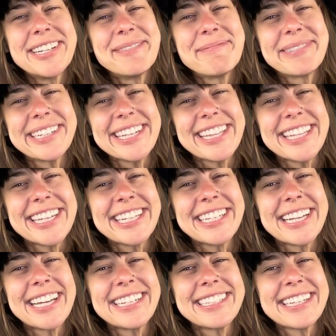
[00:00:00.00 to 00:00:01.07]
Breathe
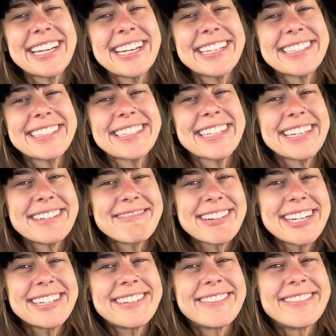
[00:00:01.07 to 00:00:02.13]
in and ask, am
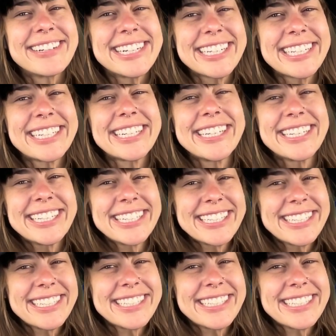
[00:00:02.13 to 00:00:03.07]
I aware?